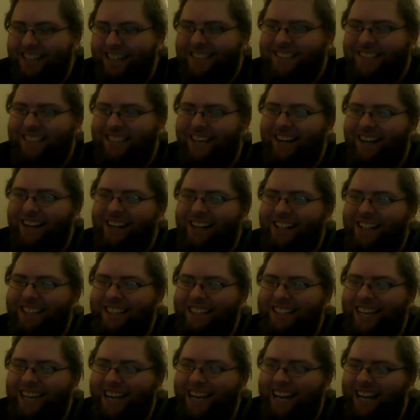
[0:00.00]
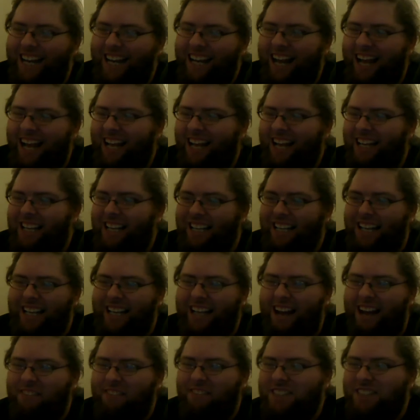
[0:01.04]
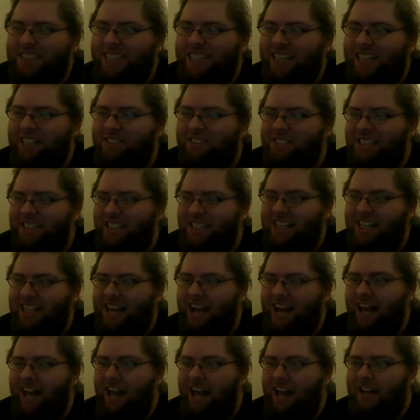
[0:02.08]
So it's kind of I'm just interested in that